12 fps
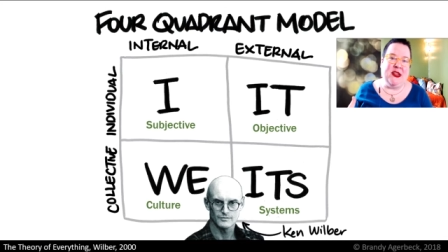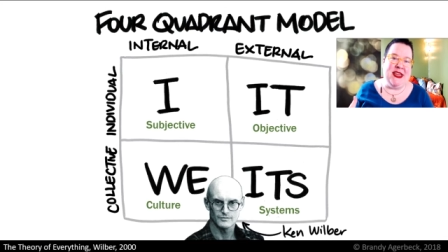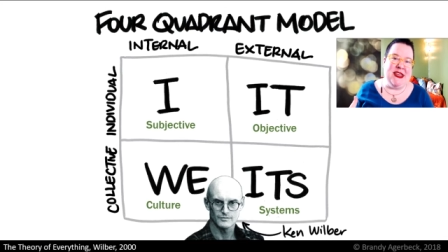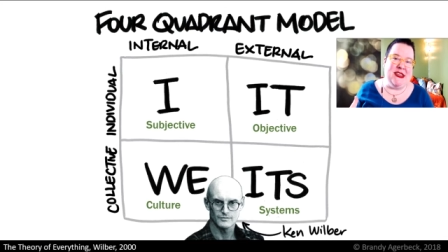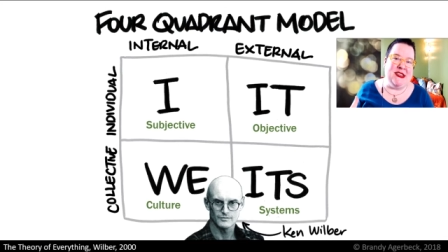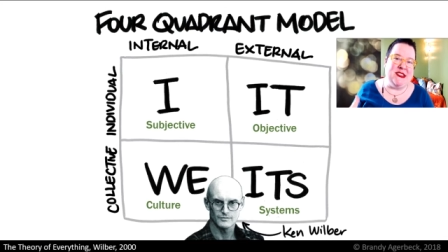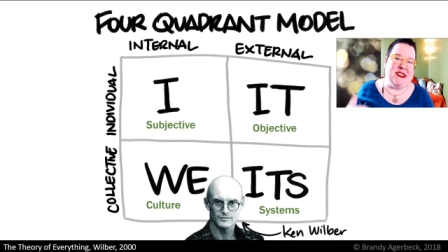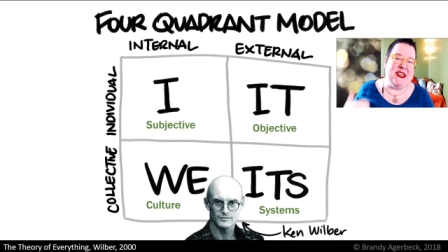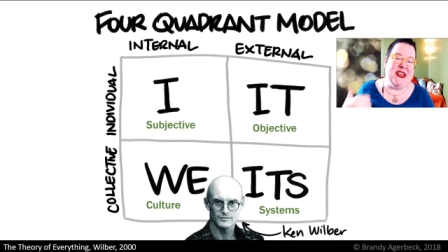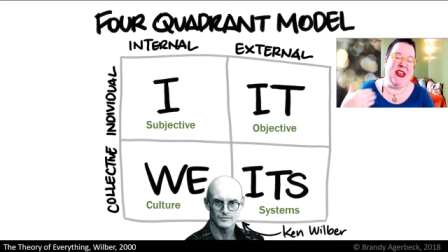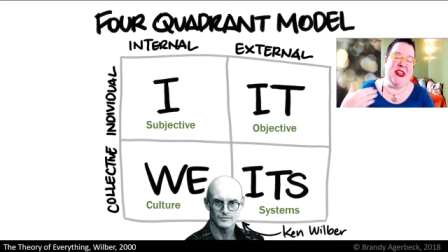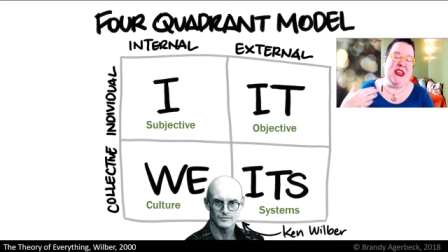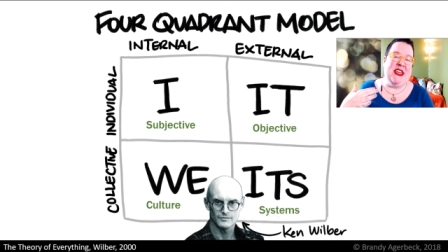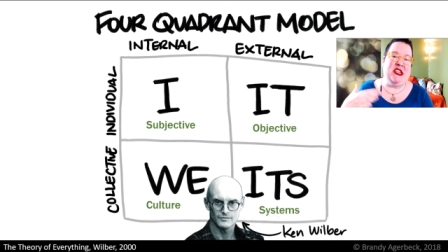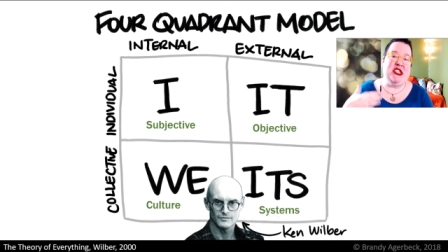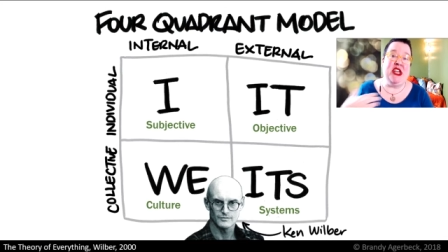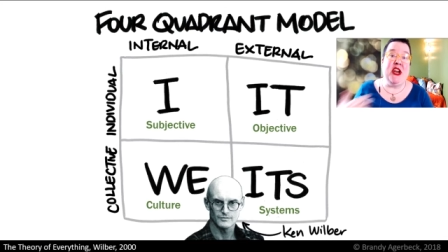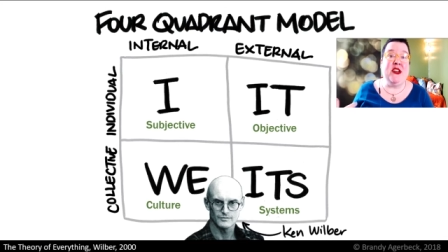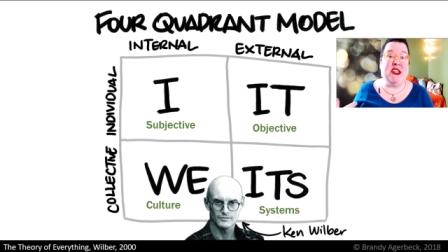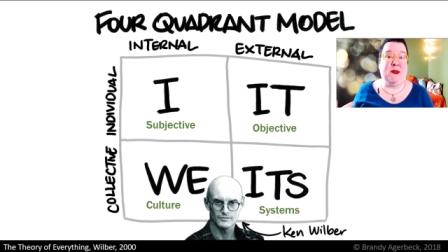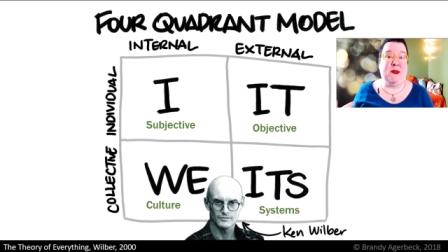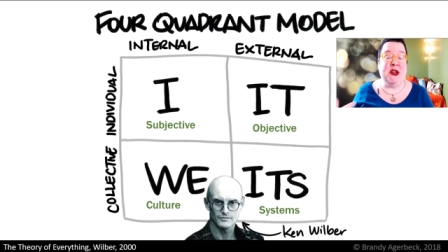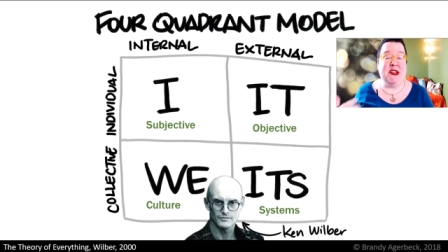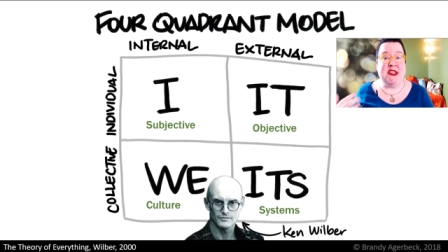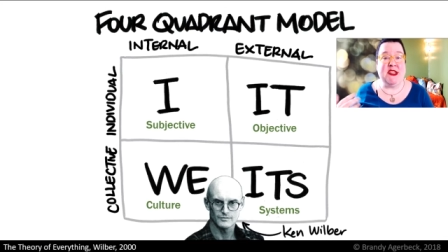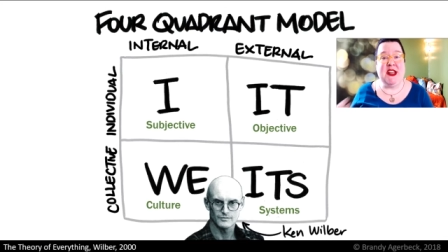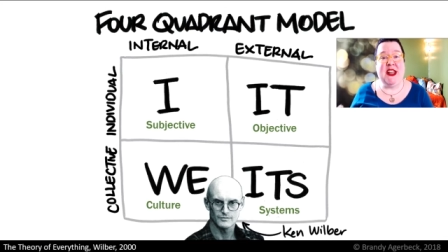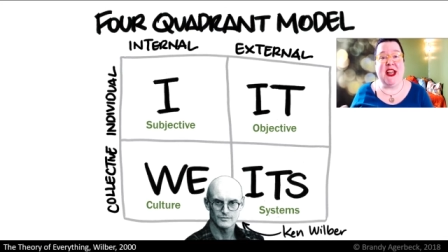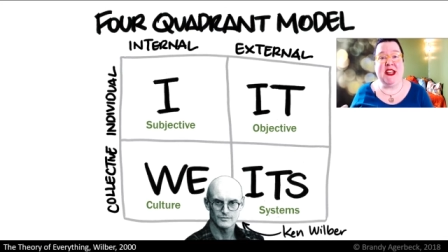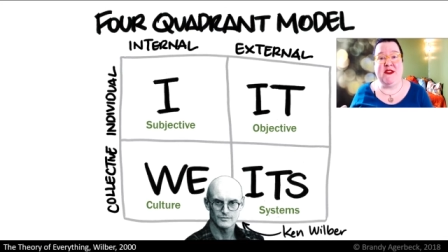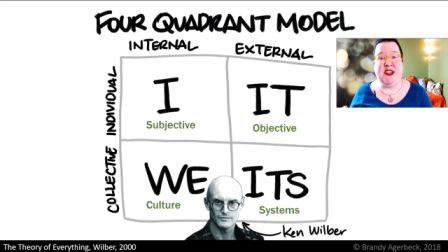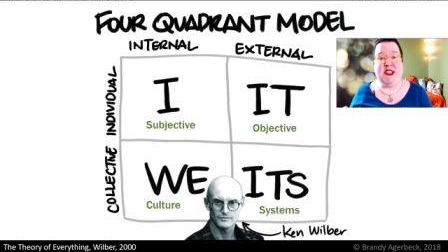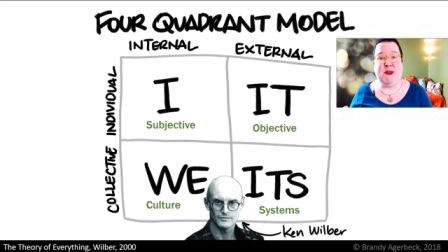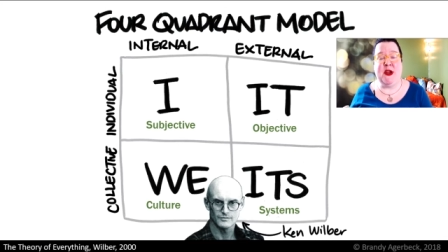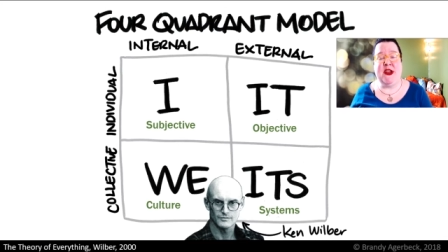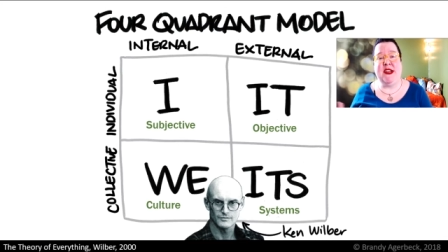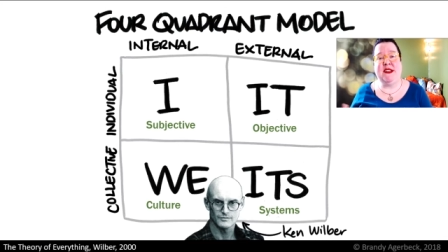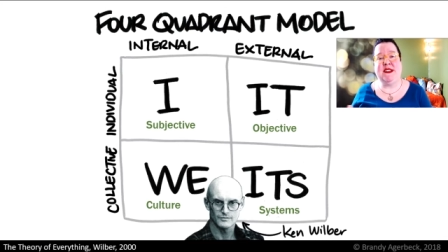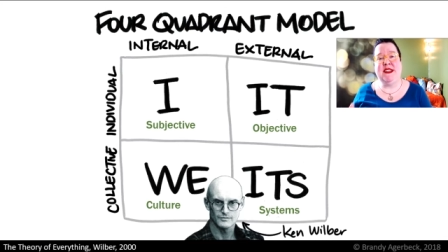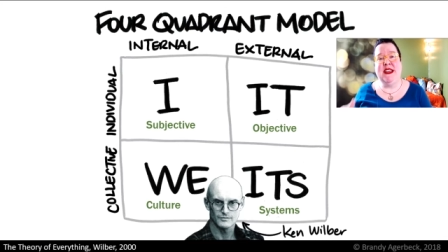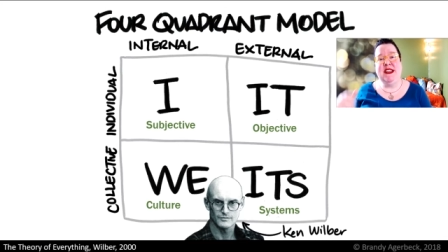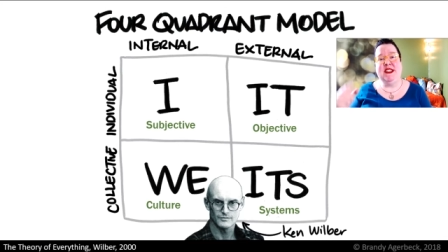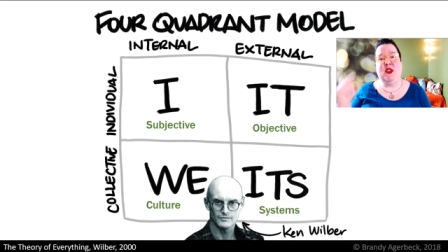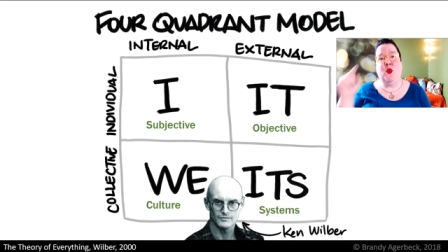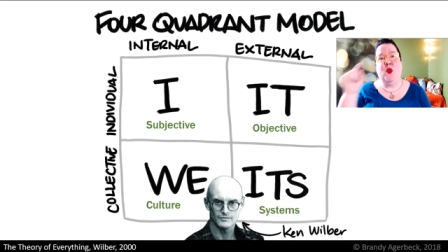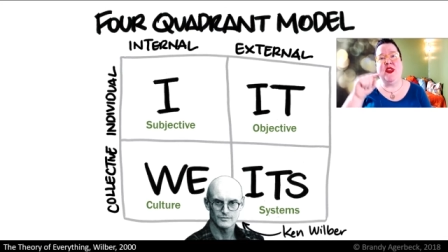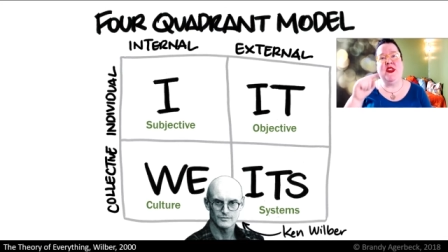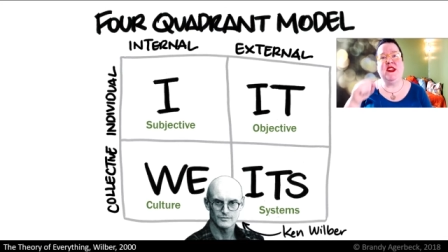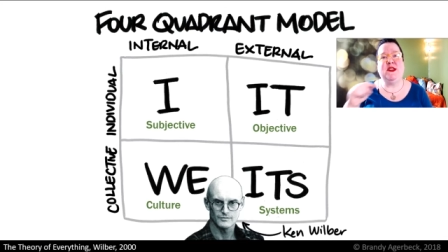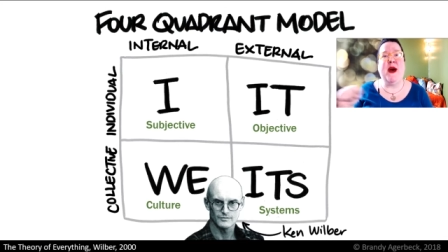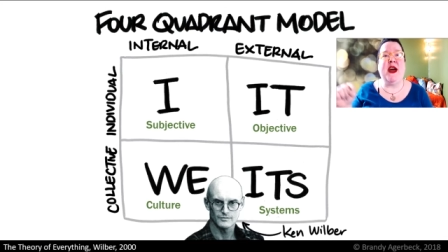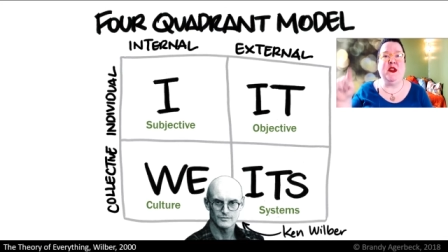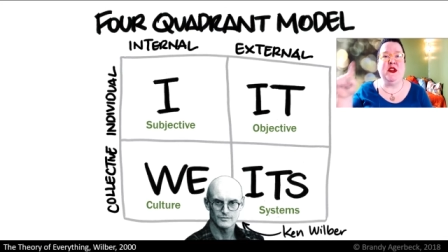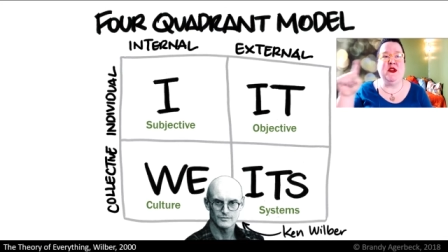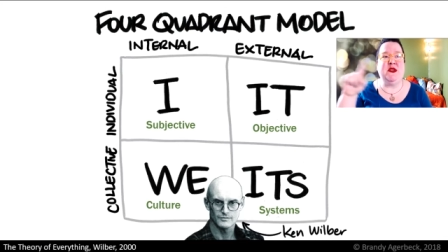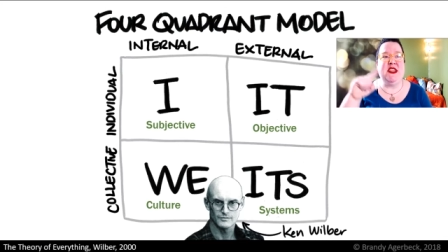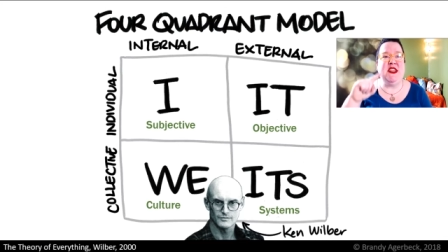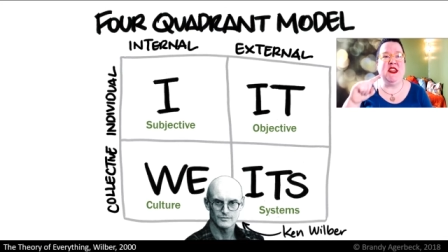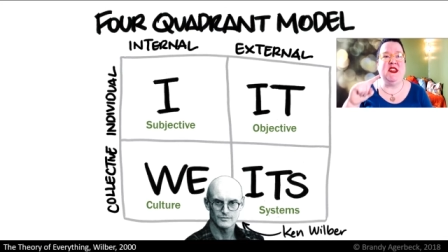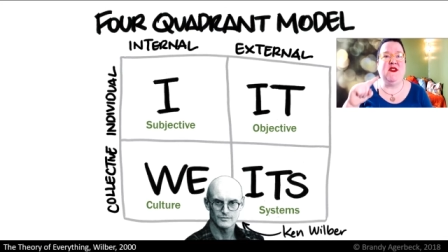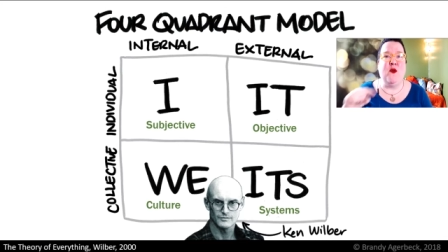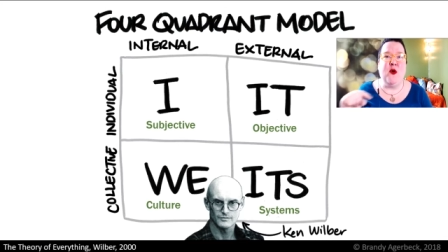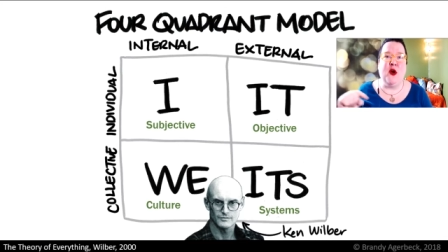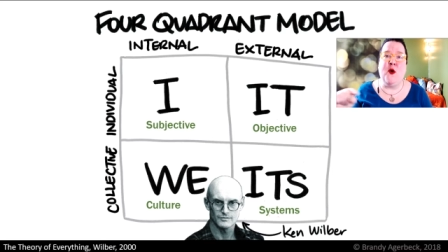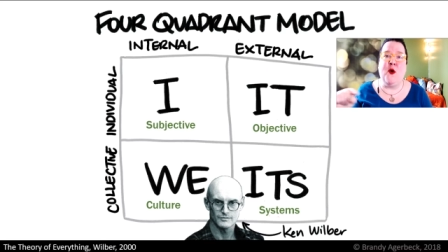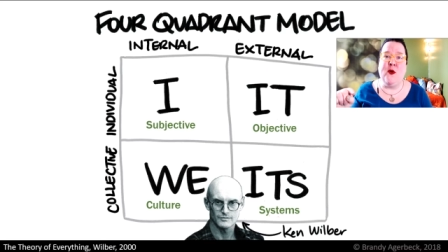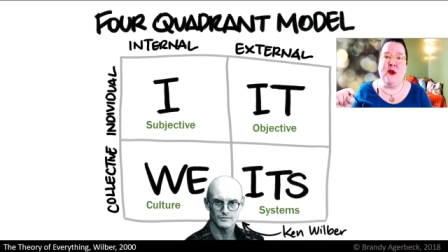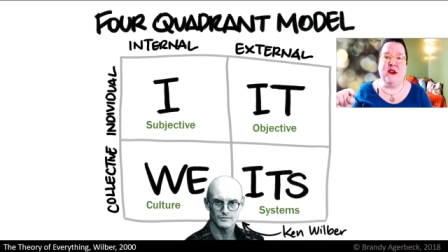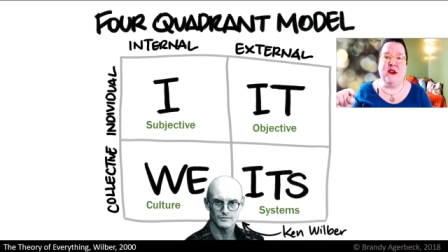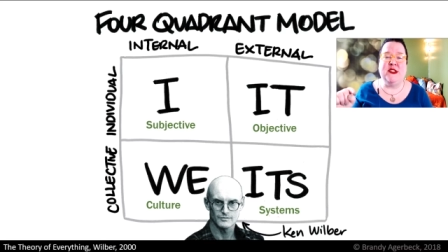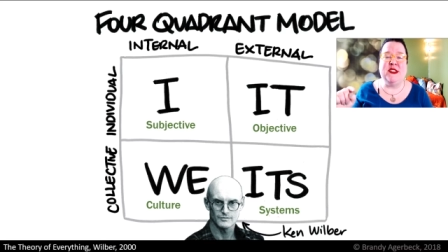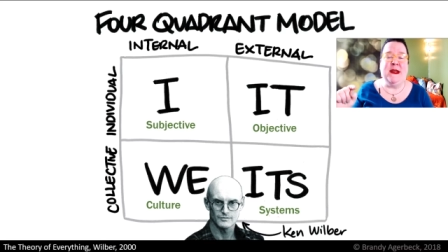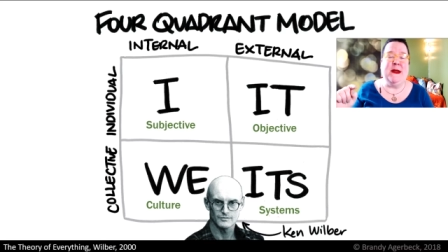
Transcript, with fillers: is the shared experience, the collective experience. So with this model, you see these four corners.